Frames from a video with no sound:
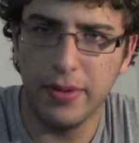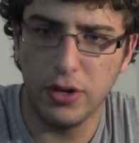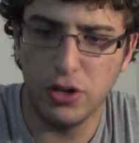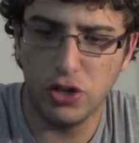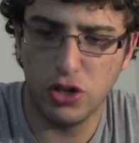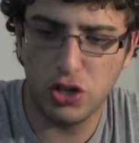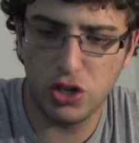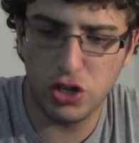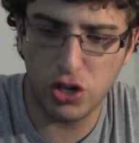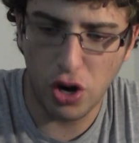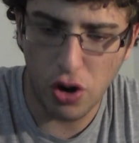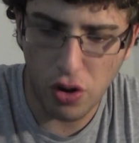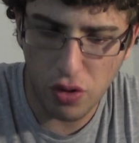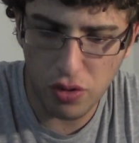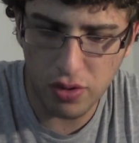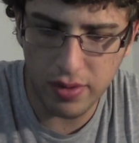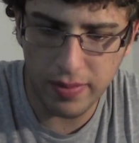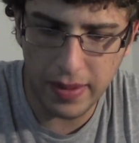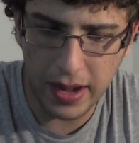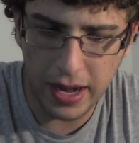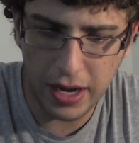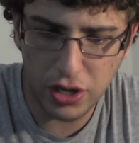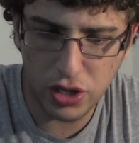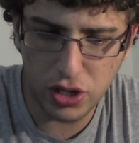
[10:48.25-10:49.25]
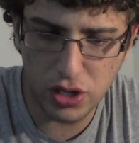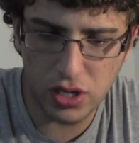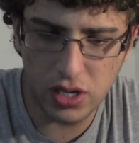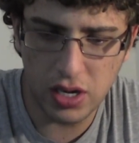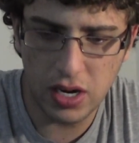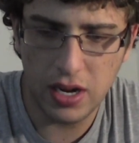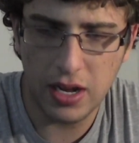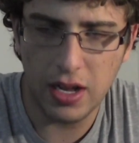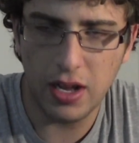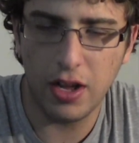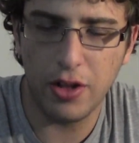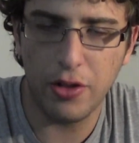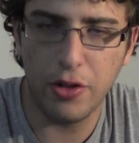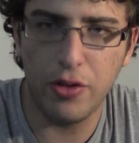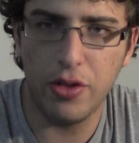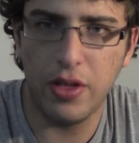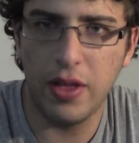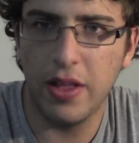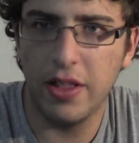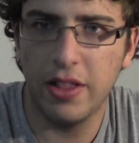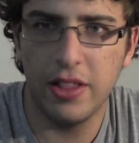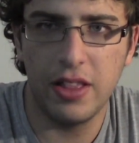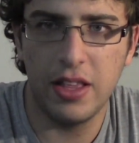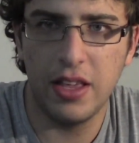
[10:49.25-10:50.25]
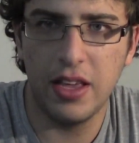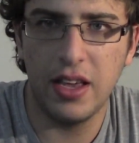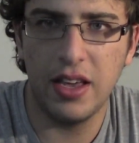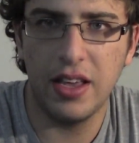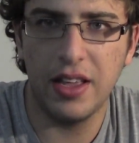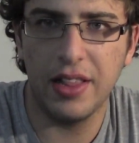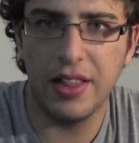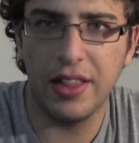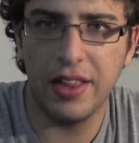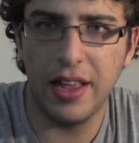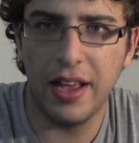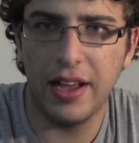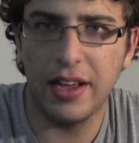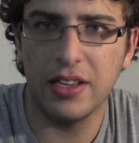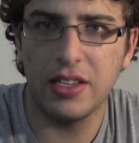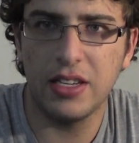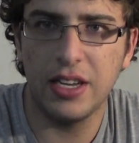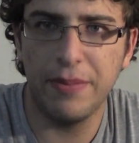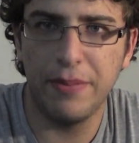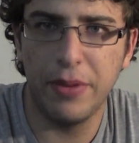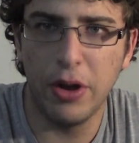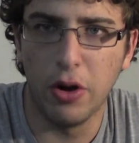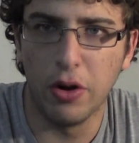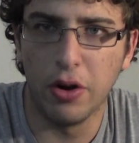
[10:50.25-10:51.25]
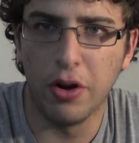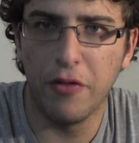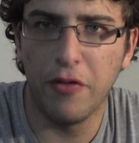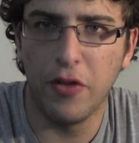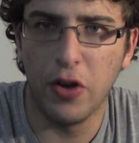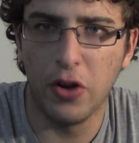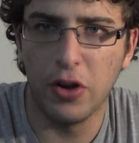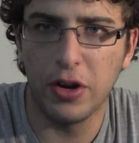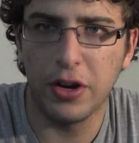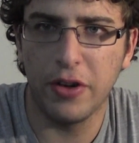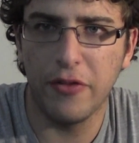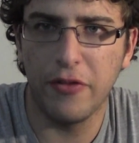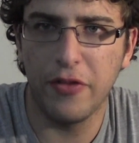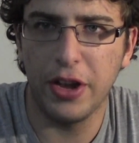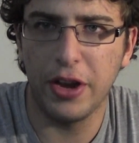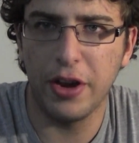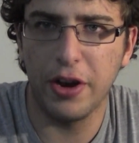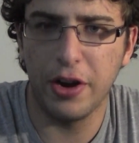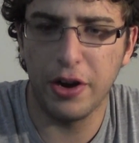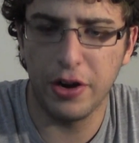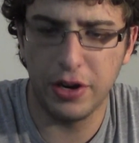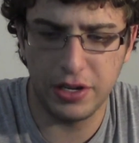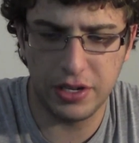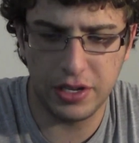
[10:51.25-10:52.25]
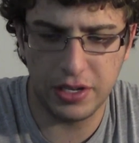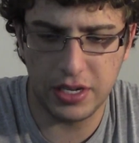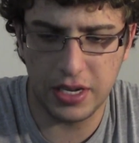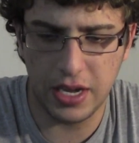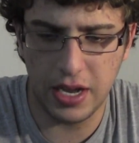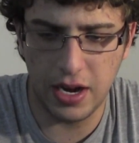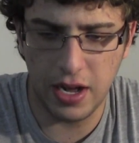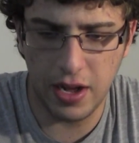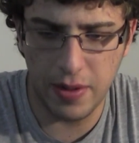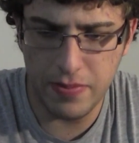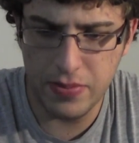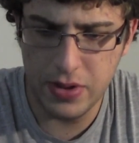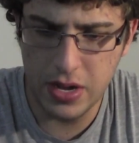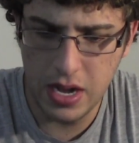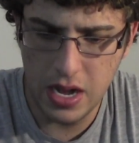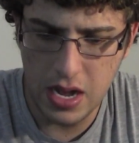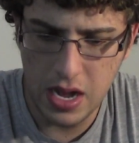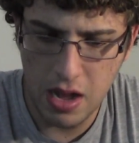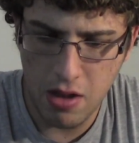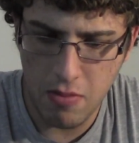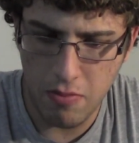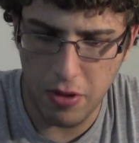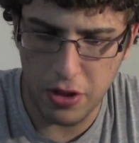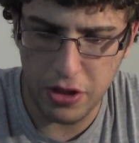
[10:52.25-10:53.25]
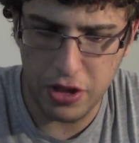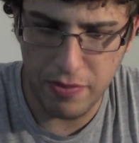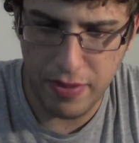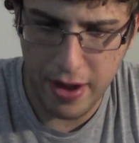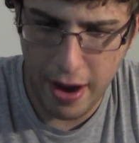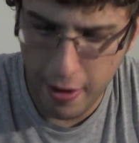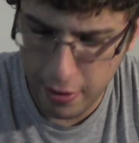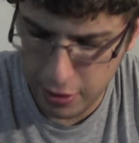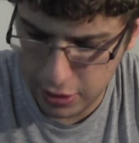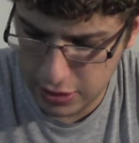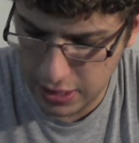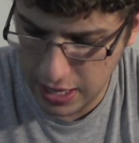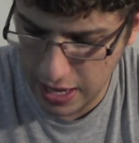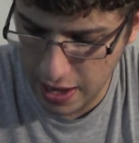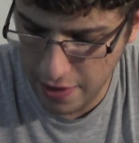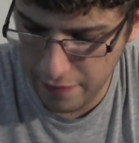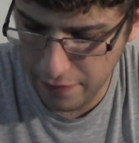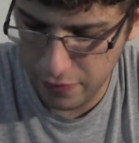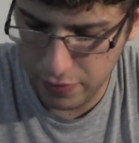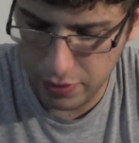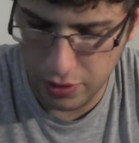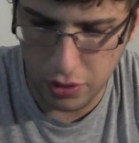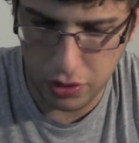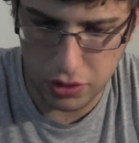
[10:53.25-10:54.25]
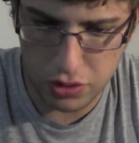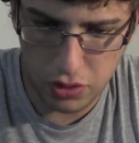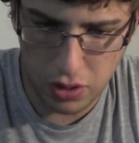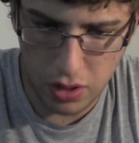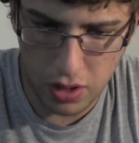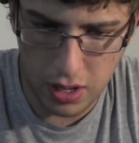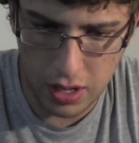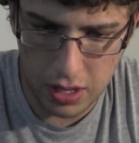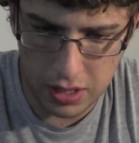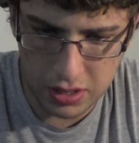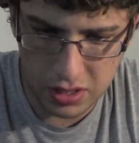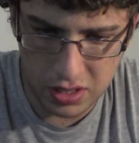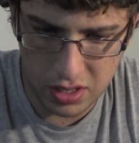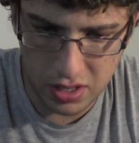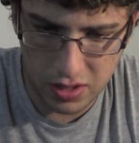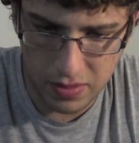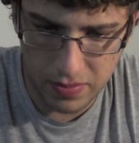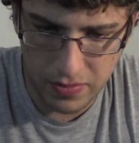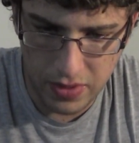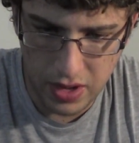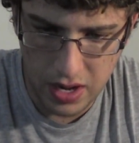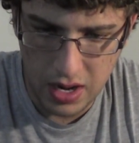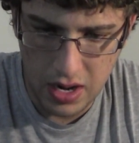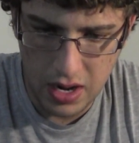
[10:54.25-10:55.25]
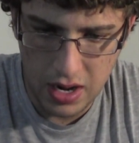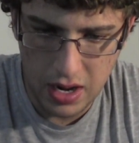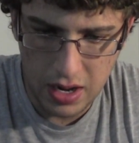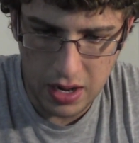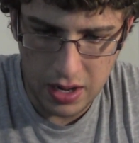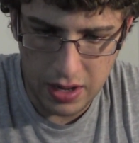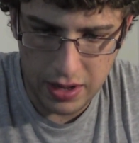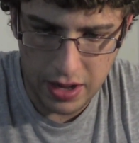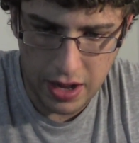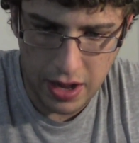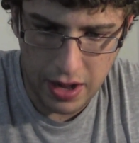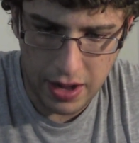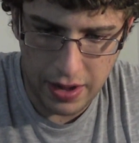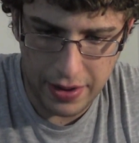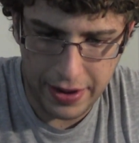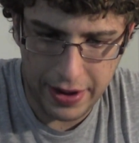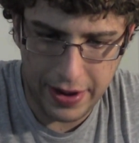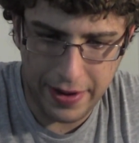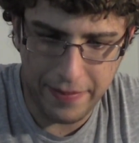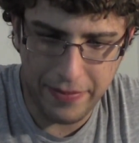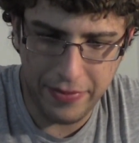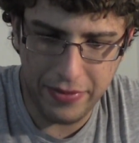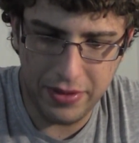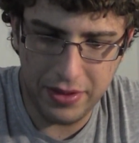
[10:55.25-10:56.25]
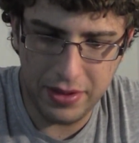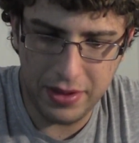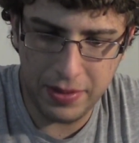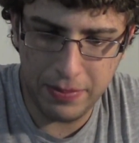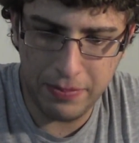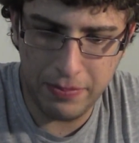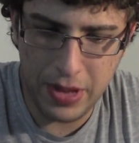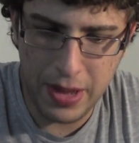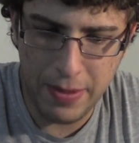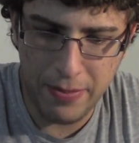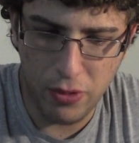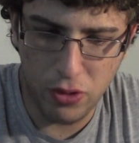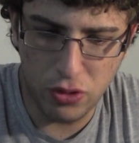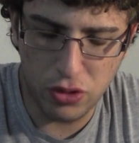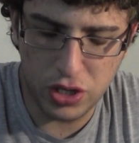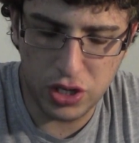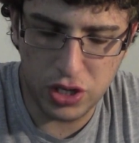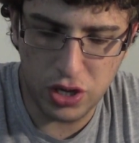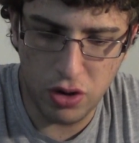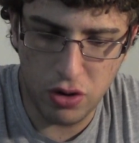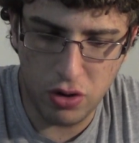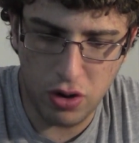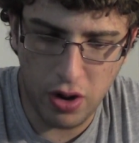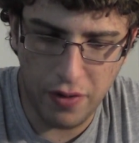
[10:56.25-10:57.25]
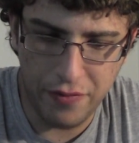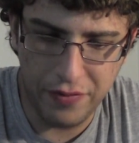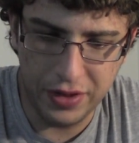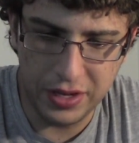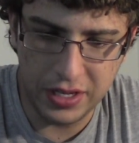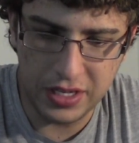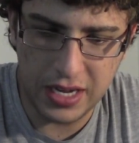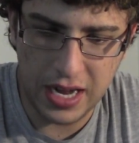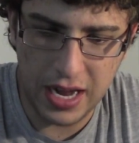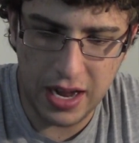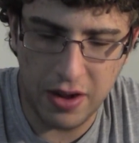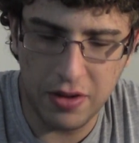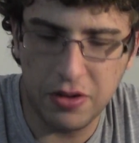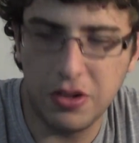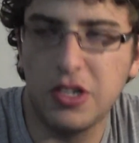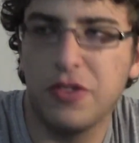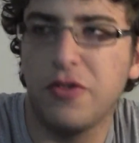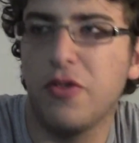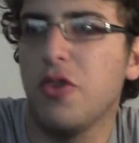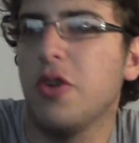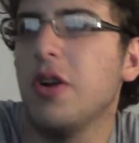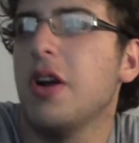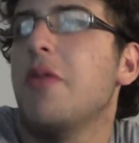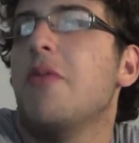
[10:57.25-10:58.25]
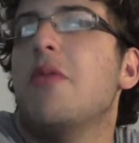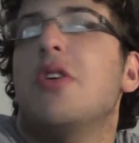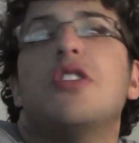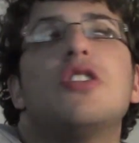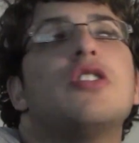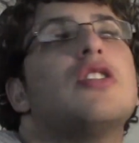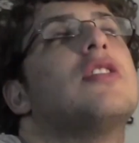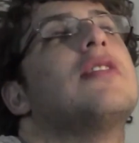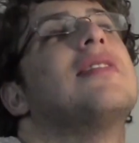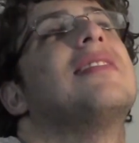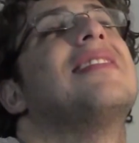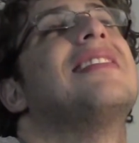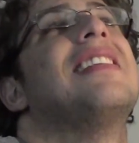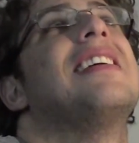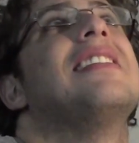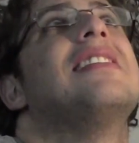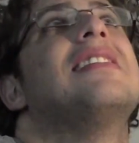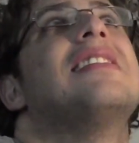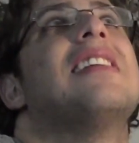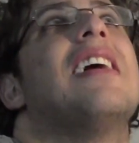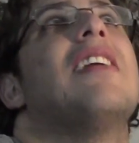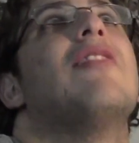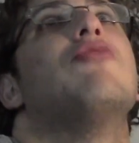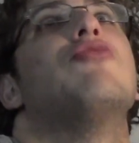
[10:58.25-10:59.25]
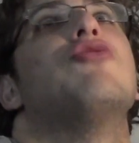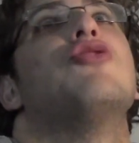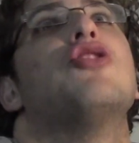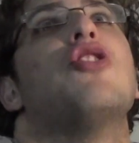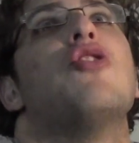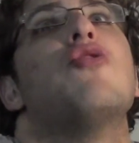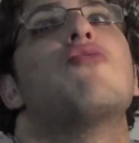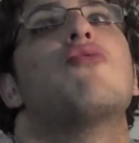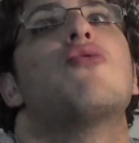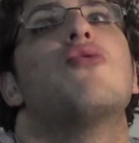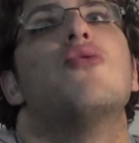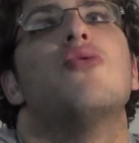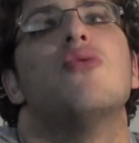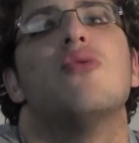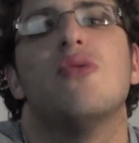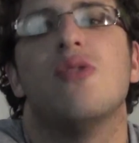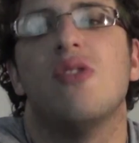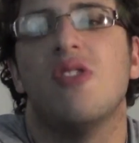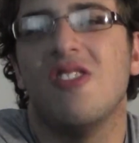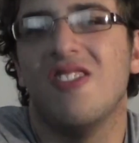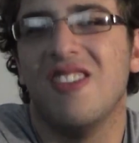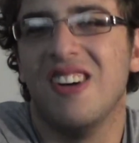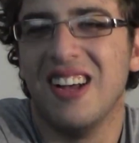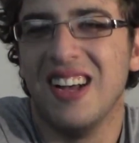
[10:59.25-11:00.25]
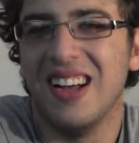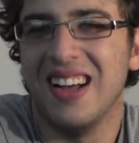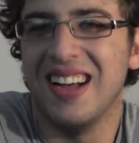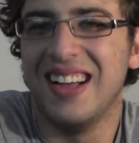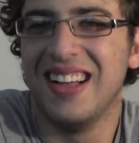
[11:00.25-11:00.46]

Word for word: been shown much other than the Legacy Build-A-Figure setup, but the Power Staff looks awesome. Um, people showed off the sounds for it, which they sound so cool.